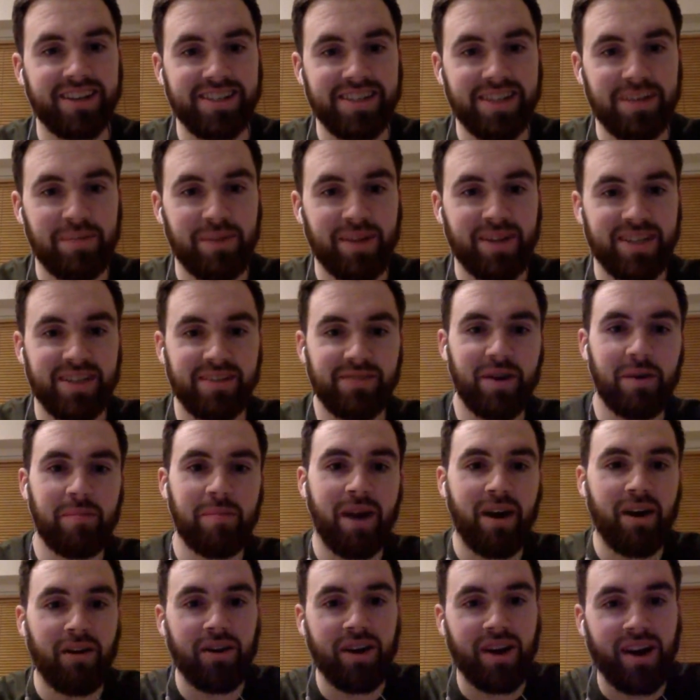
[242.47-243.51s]
Because they've got
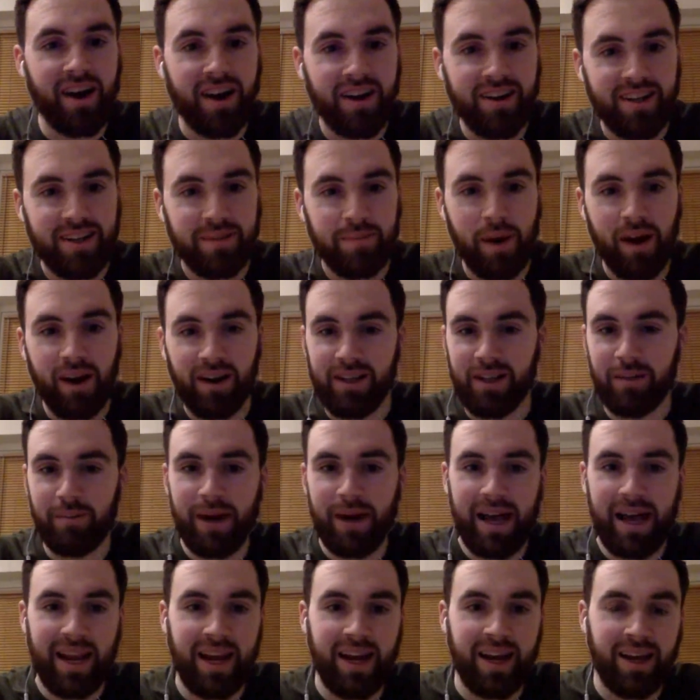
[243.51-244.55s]
Mauro Icardi, Paulo
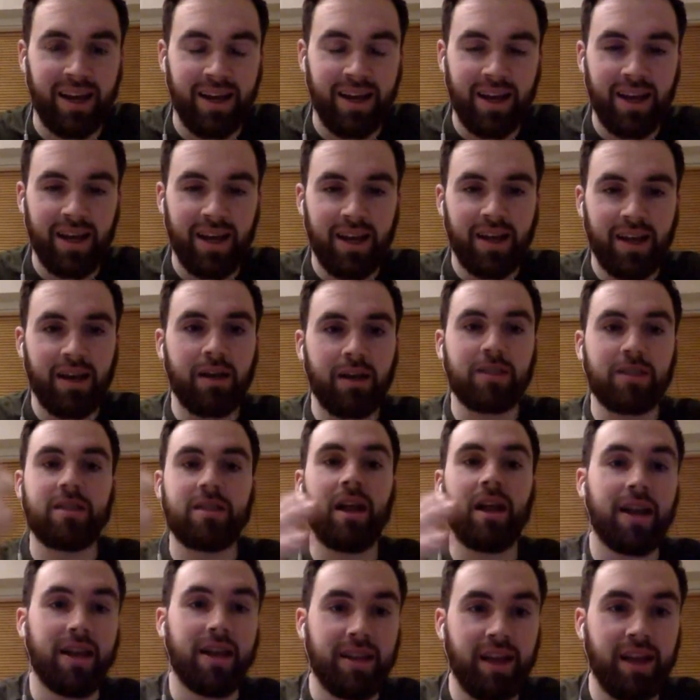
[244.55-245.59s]
Dybala, a
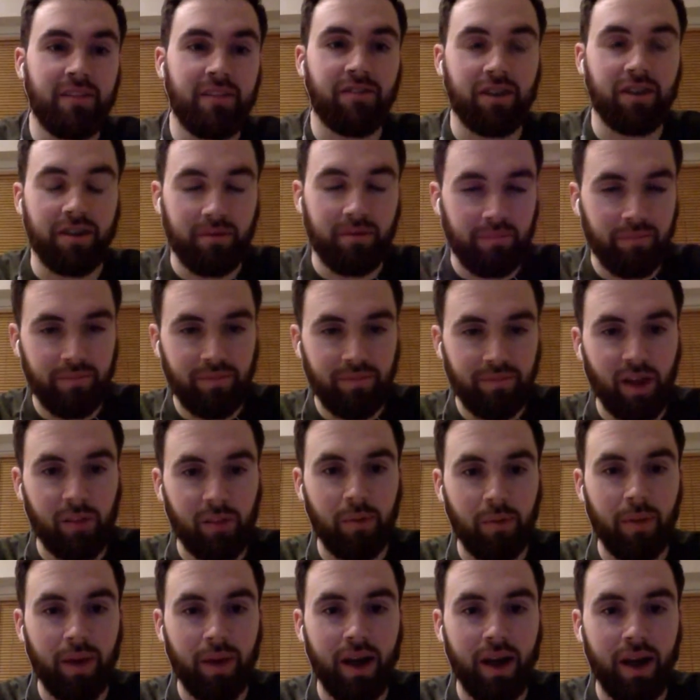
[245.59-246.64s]
slightly different type of
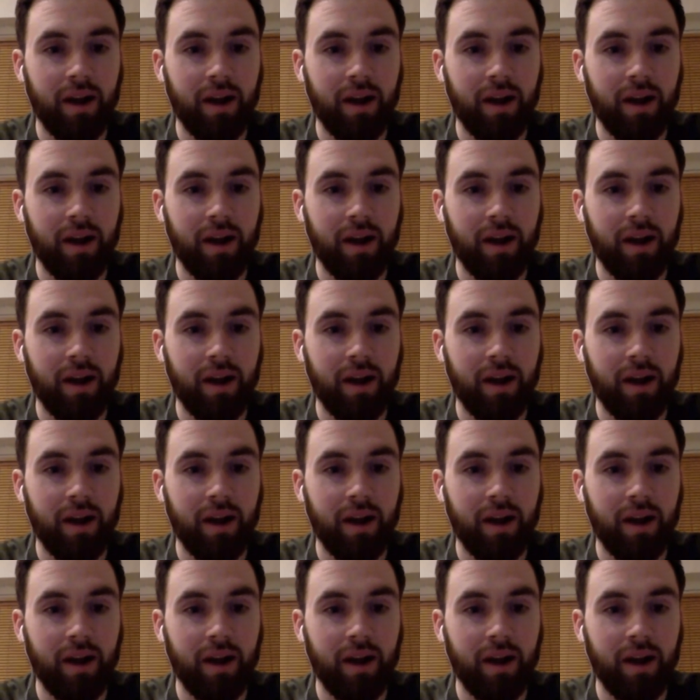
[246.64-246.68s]
player.